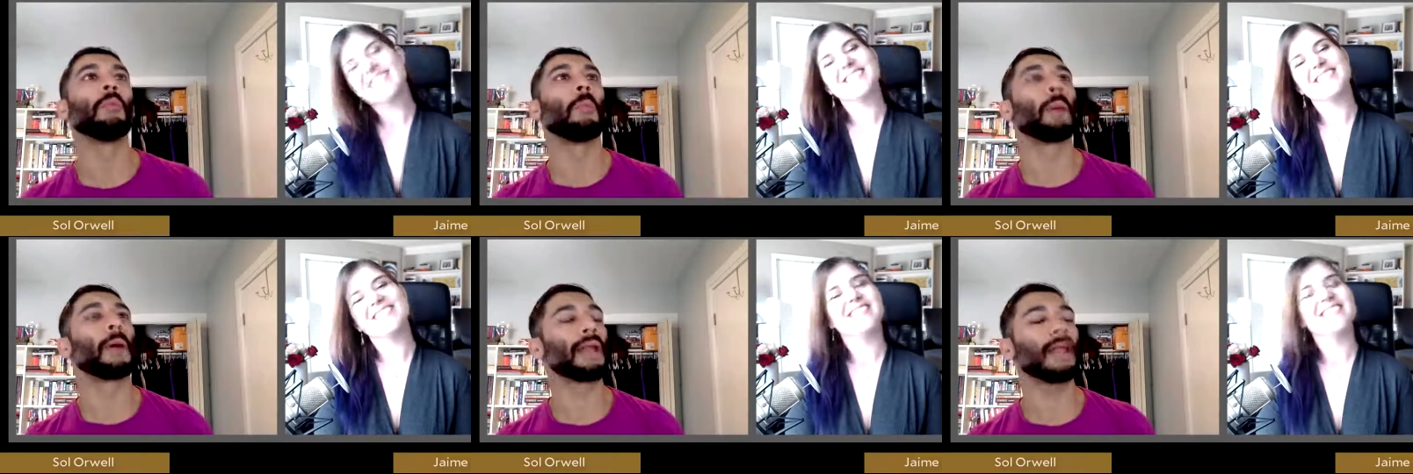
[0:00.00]

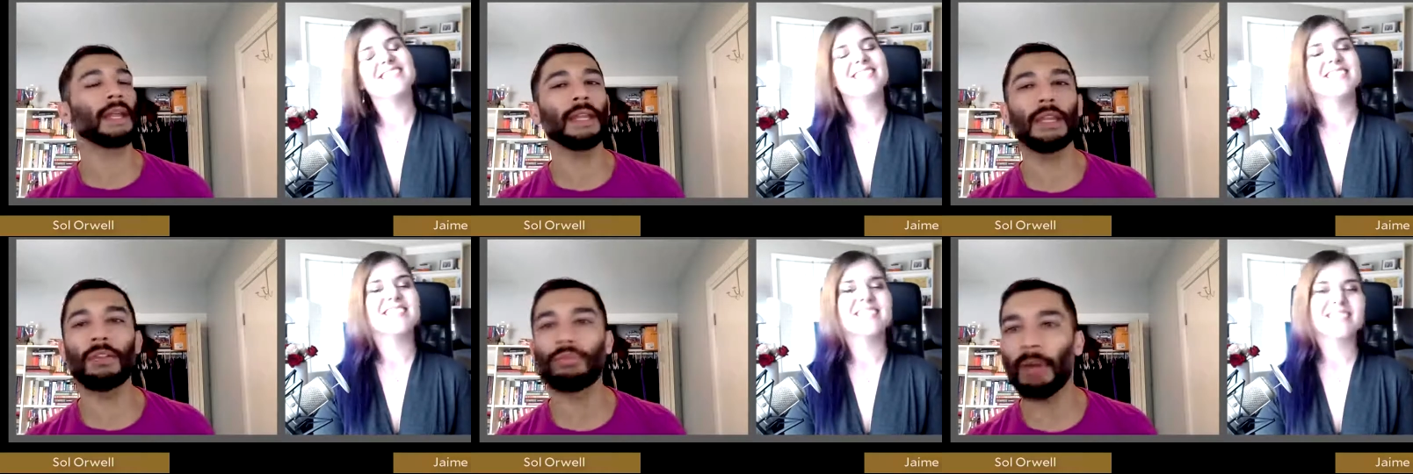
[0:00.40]
Speaker 1: But
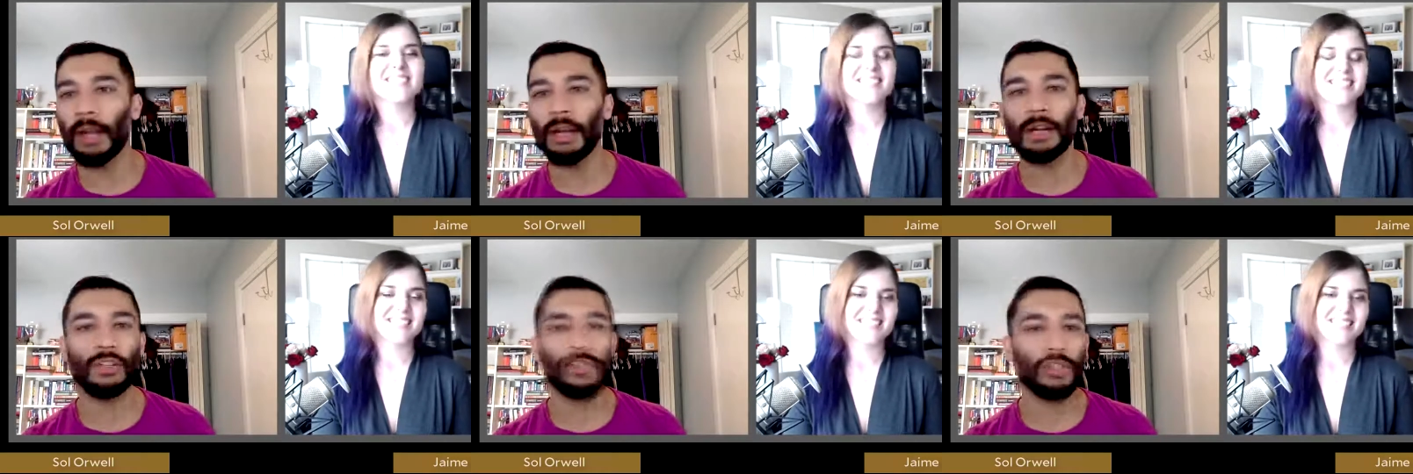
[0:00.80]
any
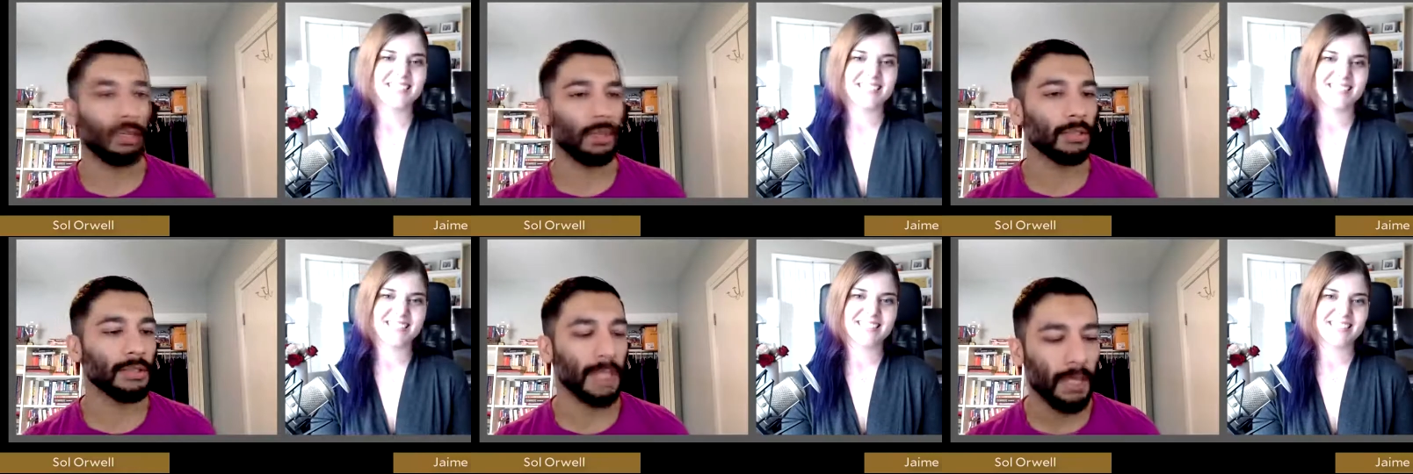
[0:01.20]
writer,
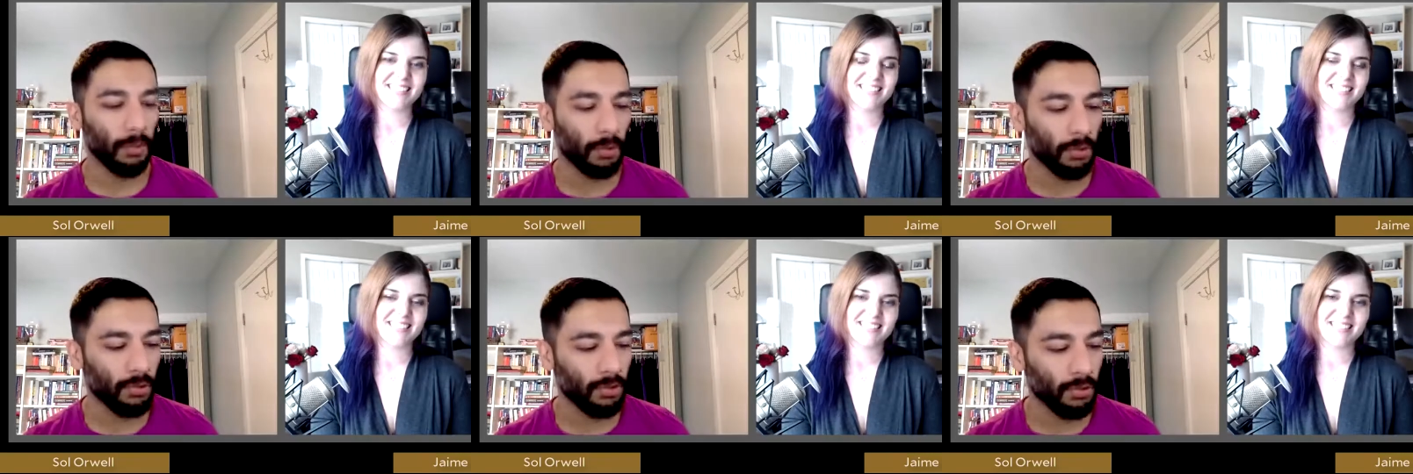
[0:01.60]
journalist,
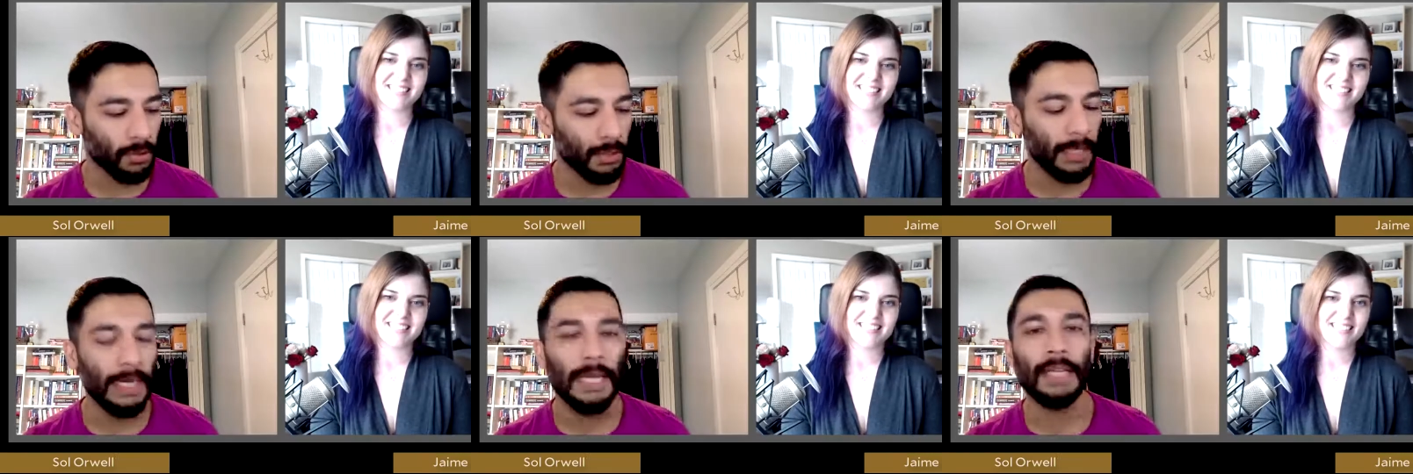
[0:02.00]
anyone who's
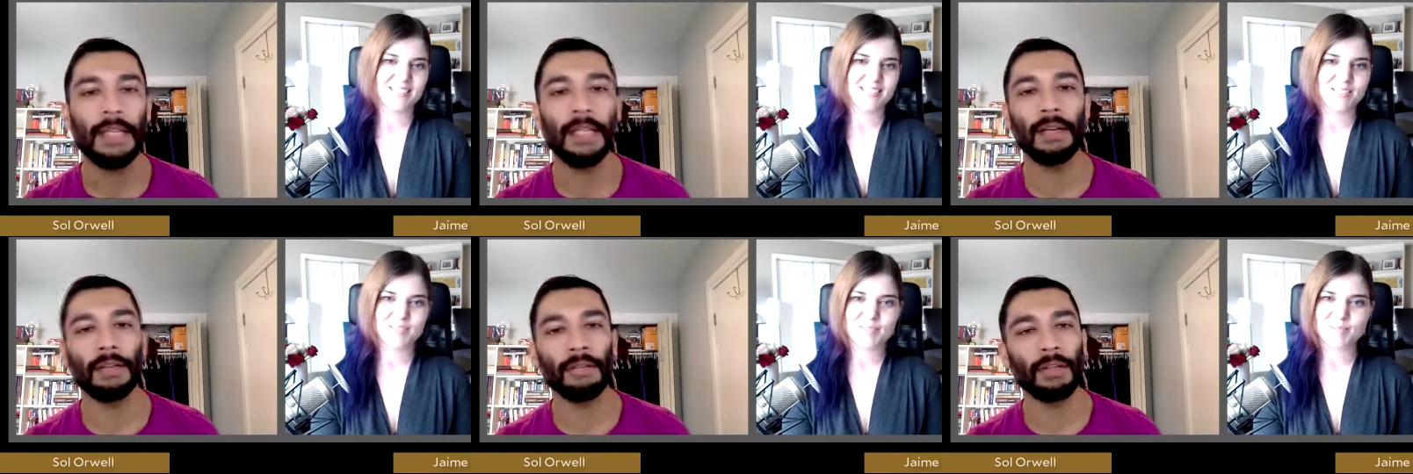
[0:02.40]
written
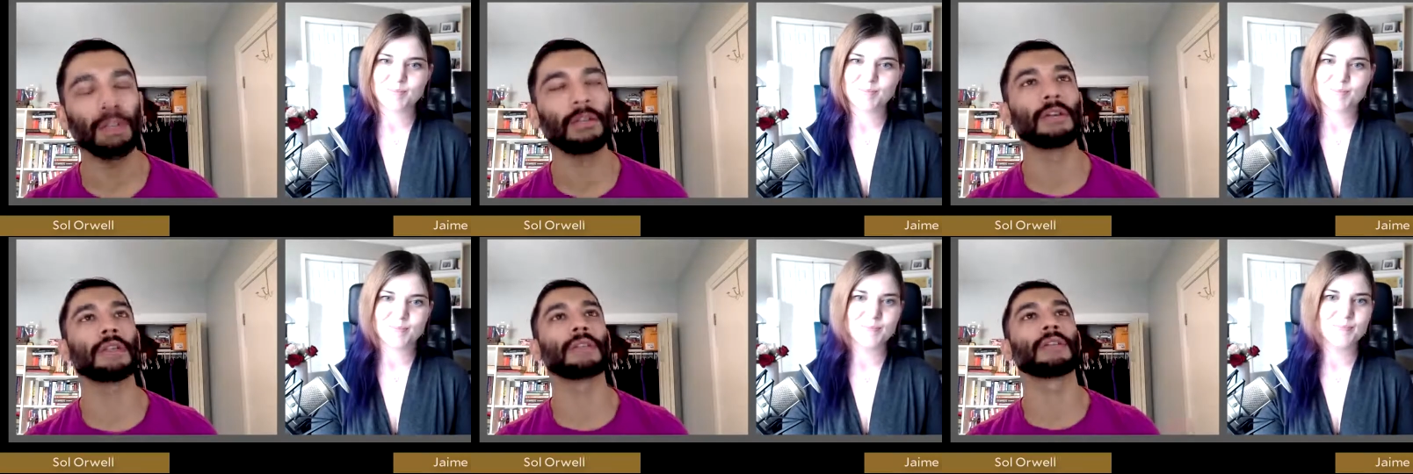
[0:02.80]
anything of
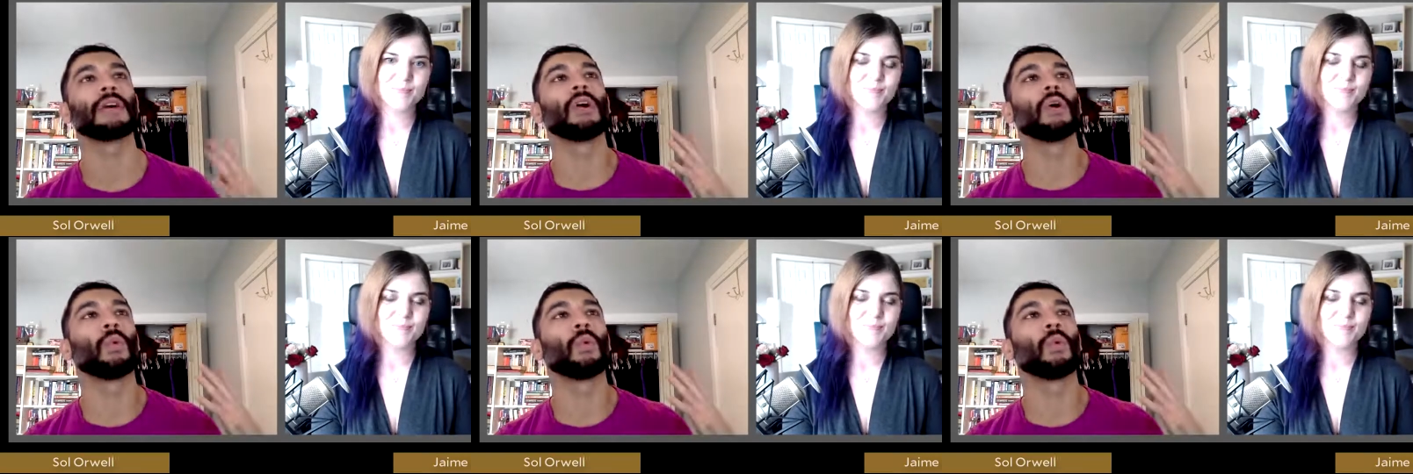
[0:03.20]
interest,